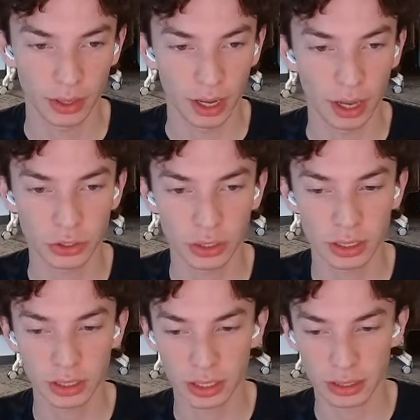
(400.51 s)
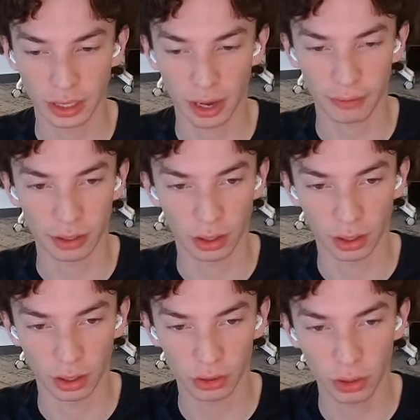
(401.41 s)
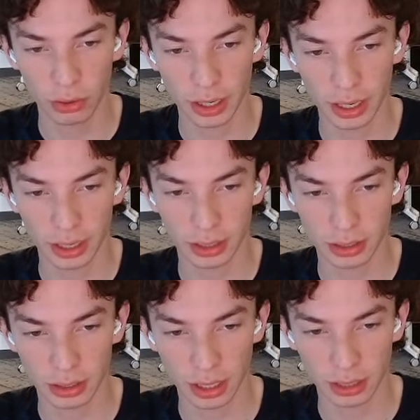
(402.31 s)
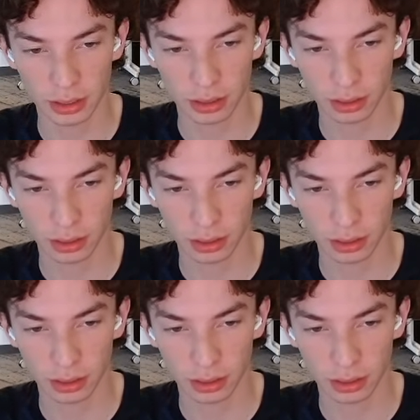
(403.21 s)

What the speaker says: And so this is things like having a loading and success